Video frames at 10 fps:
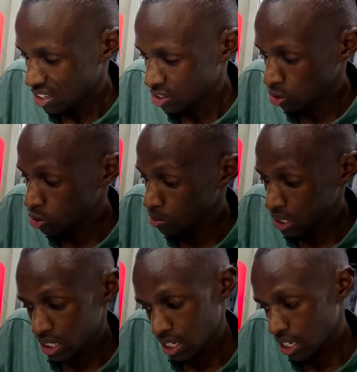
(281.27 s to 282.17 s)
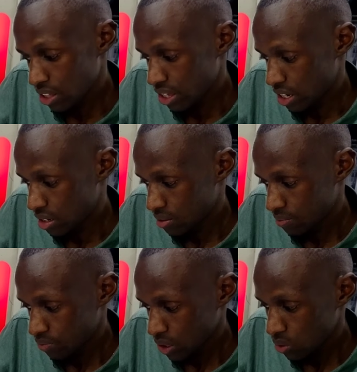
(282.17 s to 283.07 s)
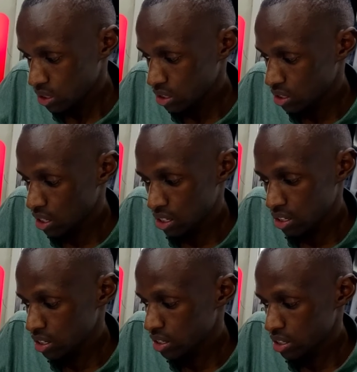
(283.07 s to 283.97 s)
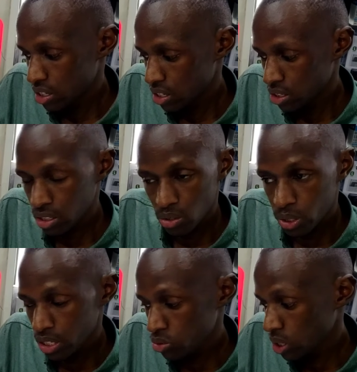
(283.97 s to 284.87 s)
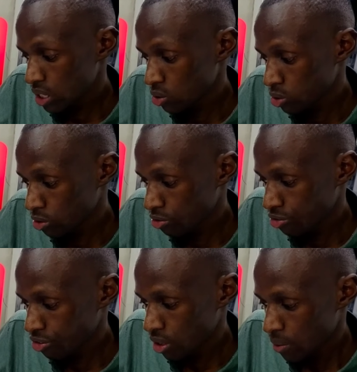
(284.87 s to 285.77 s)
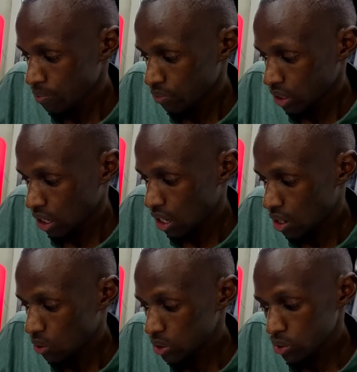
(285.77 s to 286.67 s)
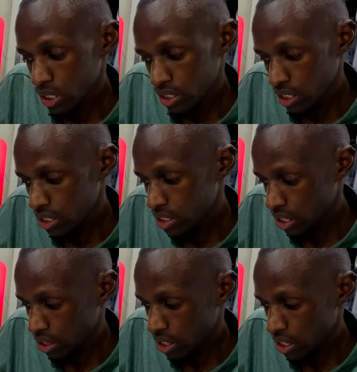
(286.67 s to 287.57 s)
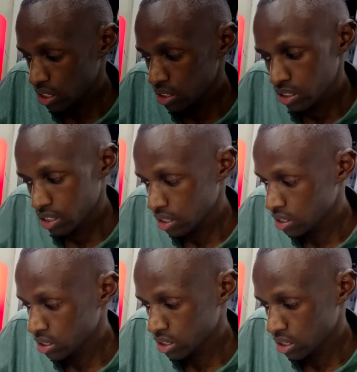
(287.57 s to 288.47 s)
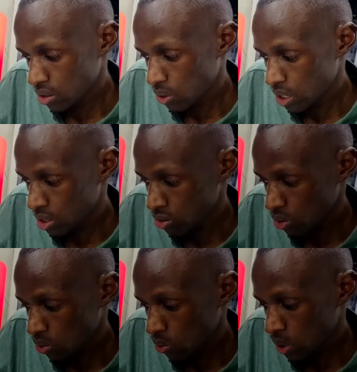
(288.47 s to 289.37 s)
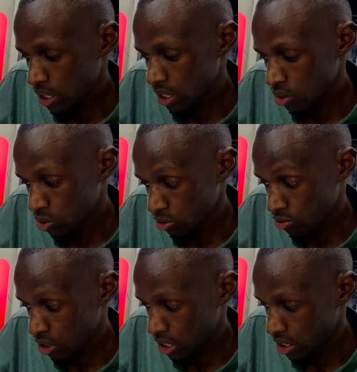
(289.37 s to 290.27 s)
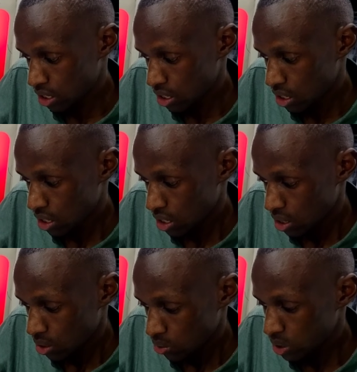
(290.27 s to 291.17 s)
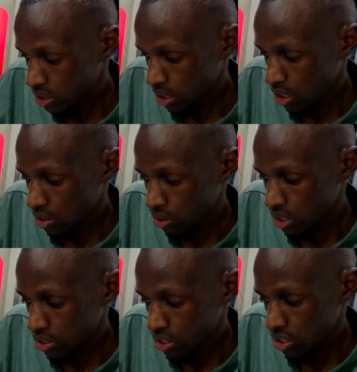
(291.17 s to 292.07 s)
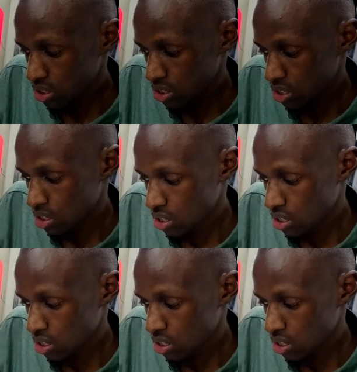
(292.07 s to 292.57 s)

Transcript: is automatically there, which is 100, which is 1 out of 128, and the highest is 1 out of 1, which you can change